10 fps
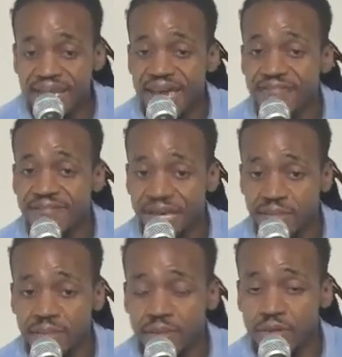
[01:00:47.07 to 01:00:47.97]
and family
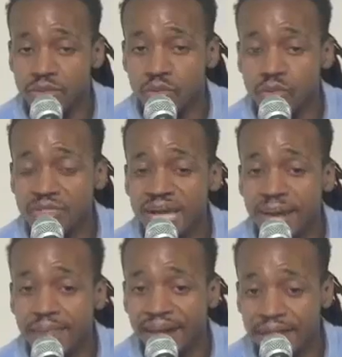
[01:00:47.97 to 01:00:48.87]
members who
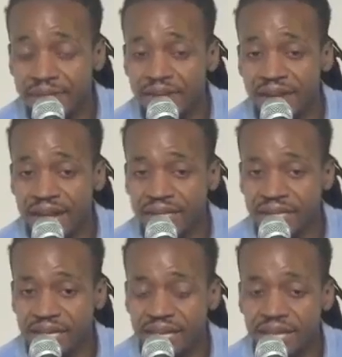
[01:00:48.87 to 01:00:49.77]
stopped by periodically,